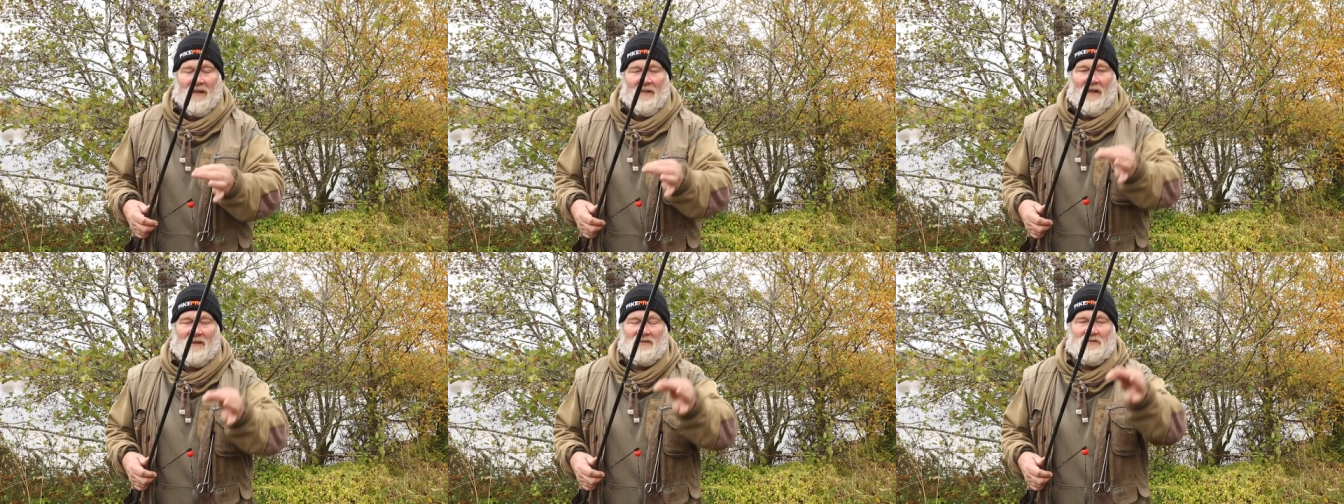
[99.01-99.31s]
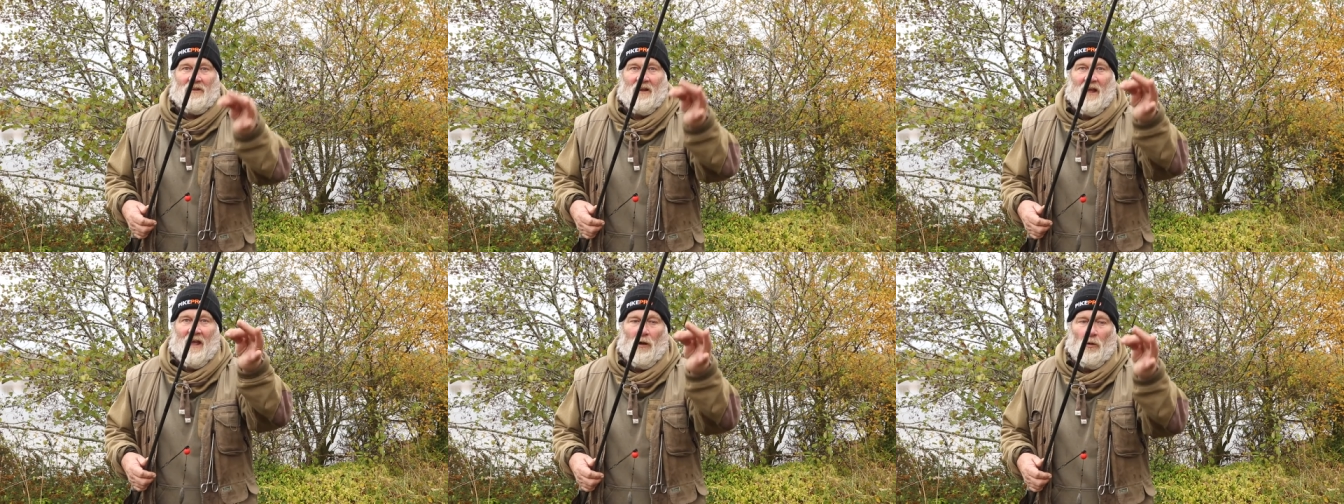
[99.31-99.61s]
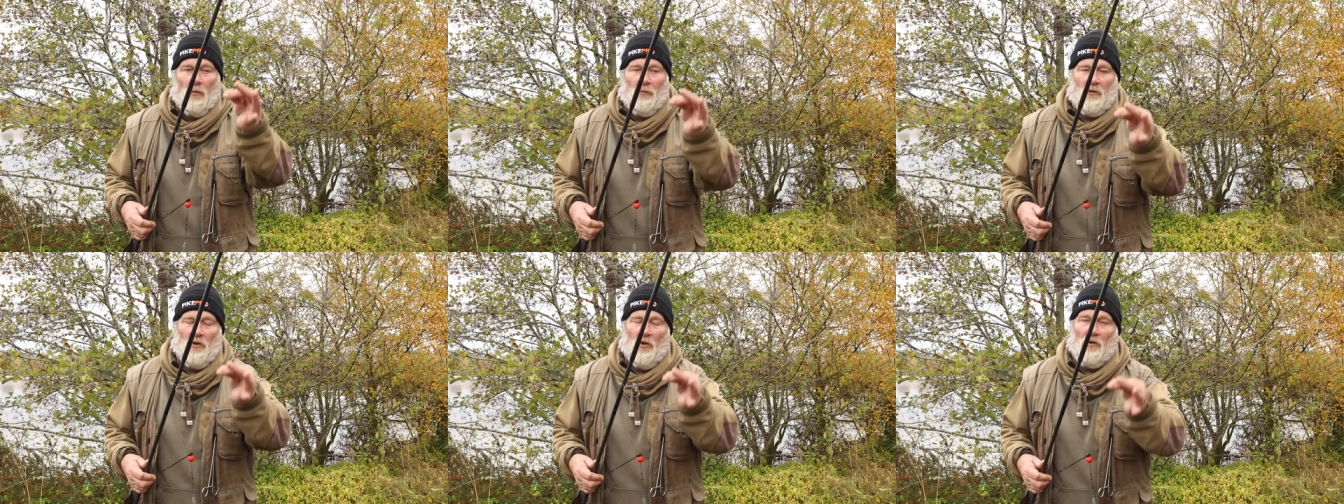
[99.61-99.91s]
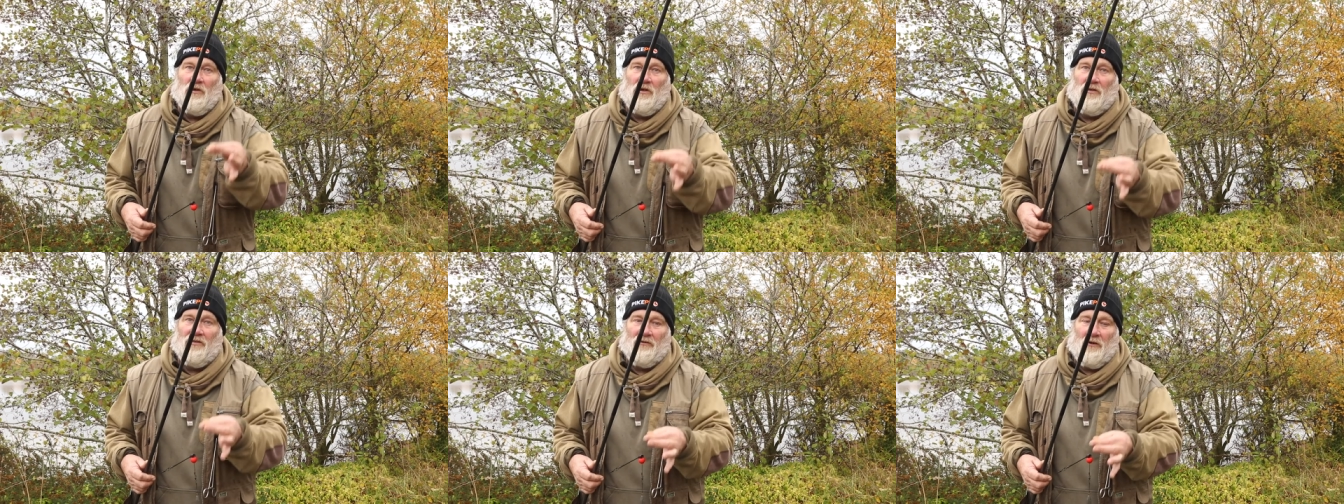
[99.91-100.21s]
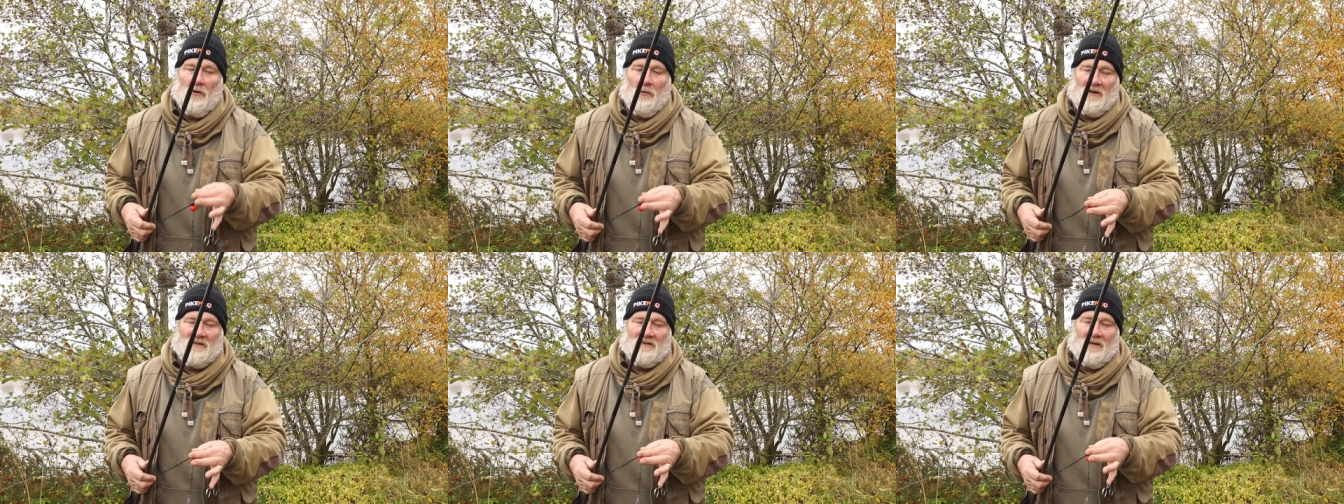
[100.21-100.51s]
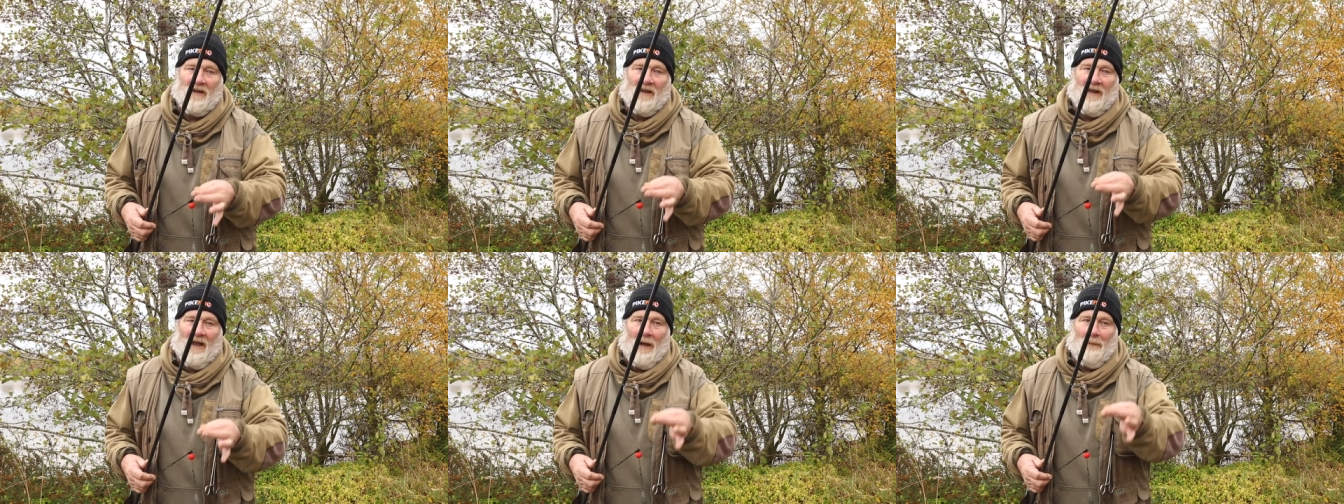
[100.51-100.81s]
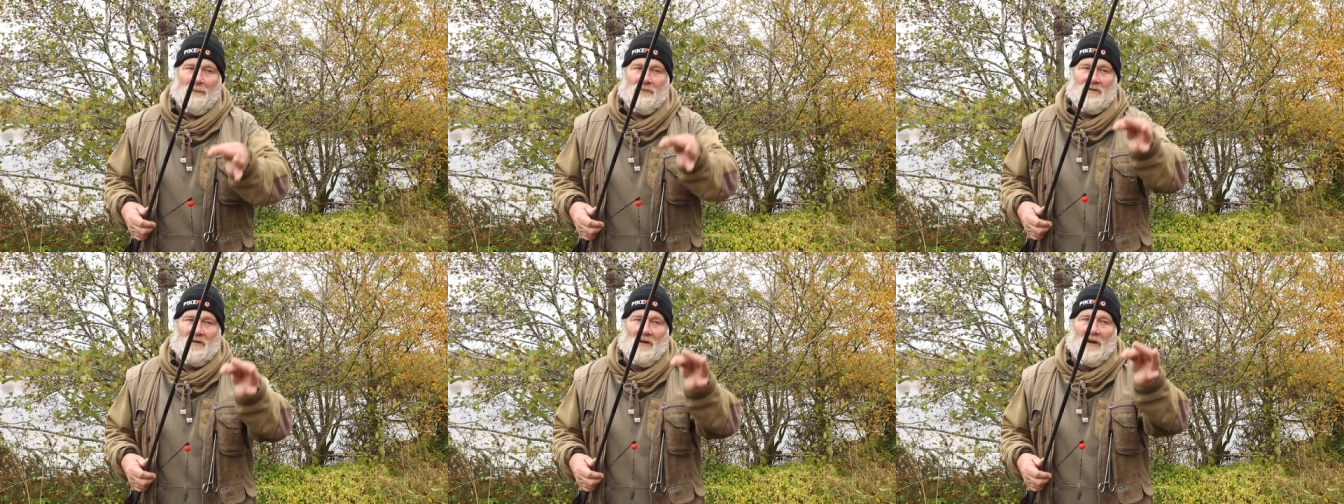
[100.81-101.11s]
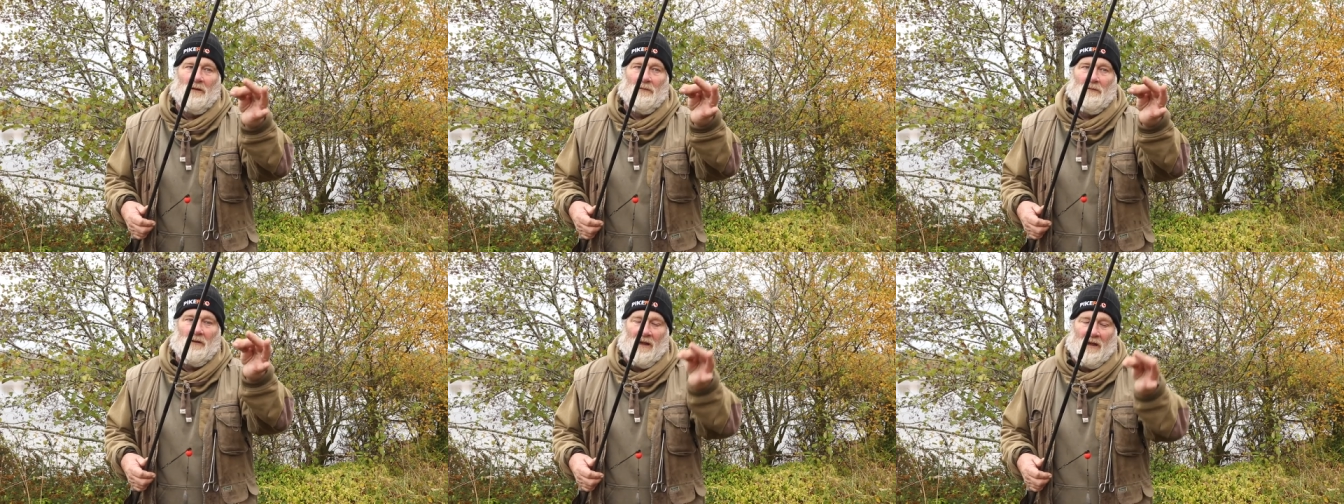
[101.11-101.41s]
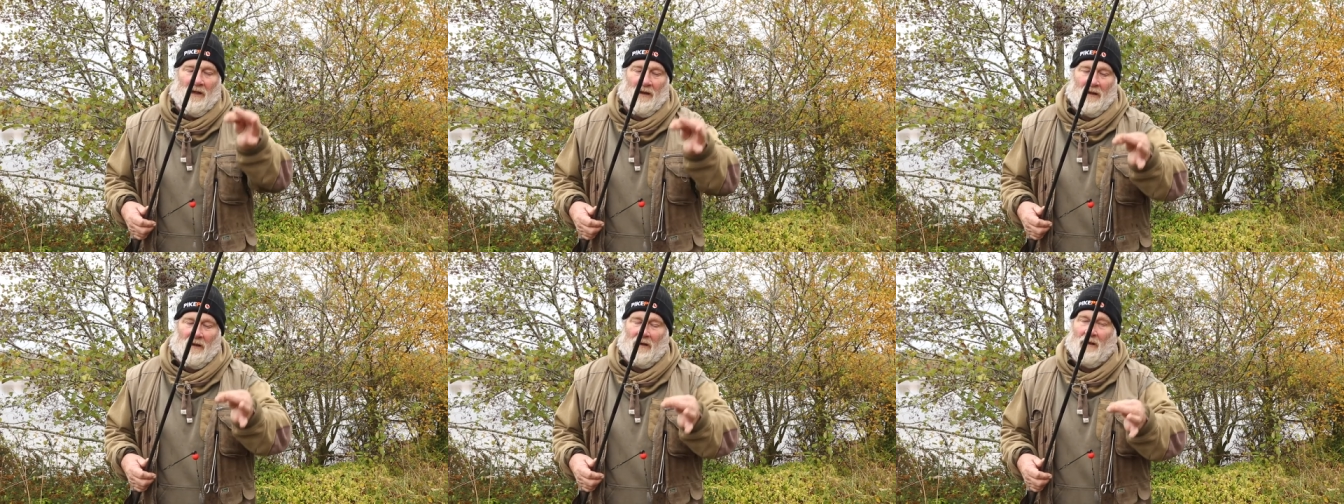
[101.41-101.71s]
That's going to help cut you through it. Absolutely